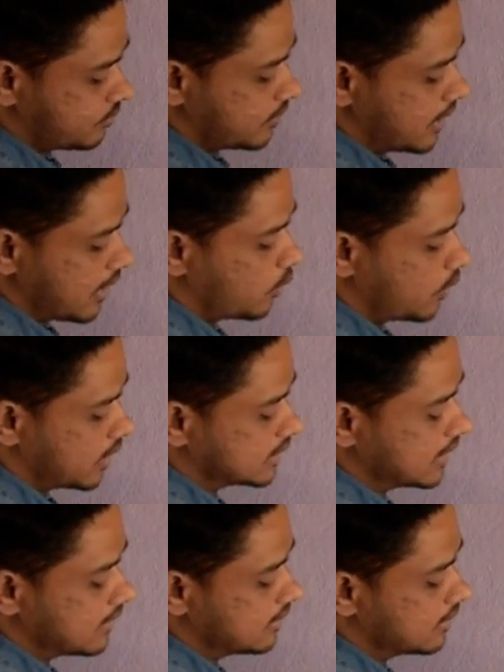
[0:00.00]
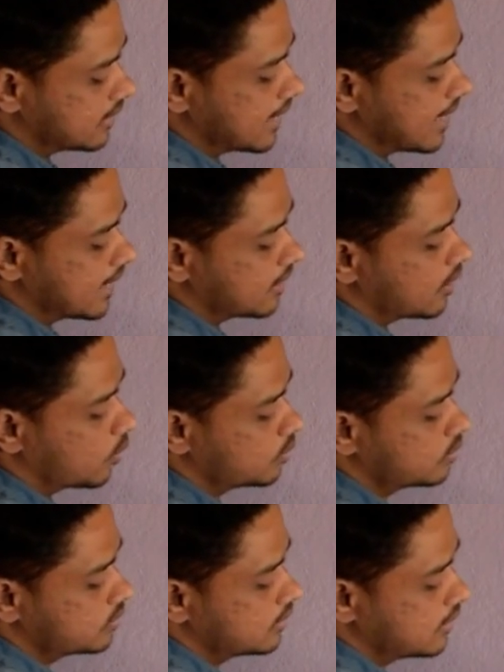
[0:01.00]
Inversion rate now.
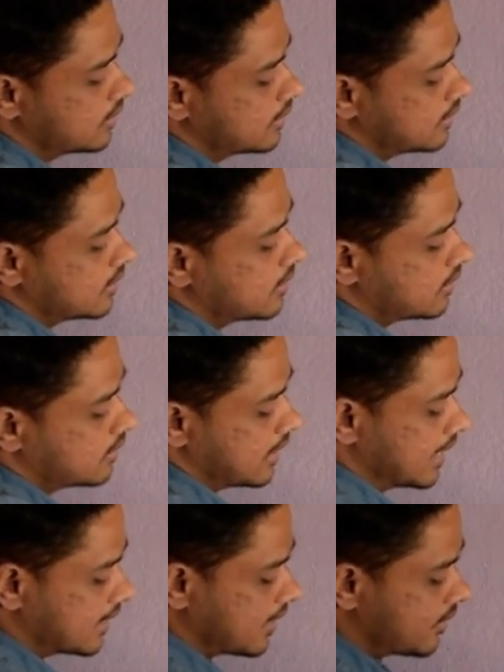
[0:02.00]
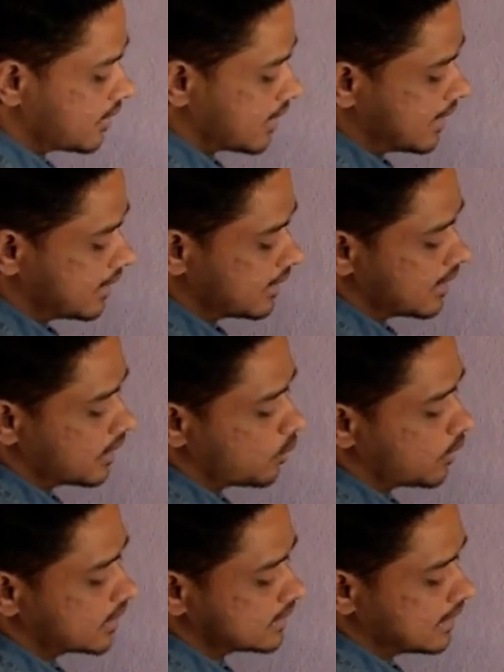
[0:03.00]
Lateral rate,
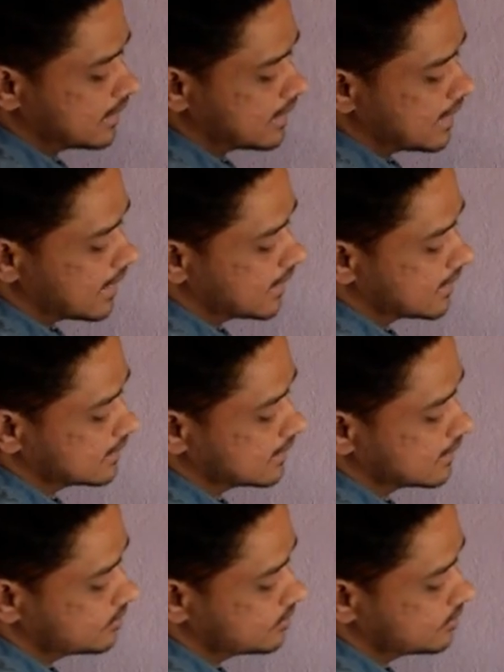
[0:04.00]
inversion, energy.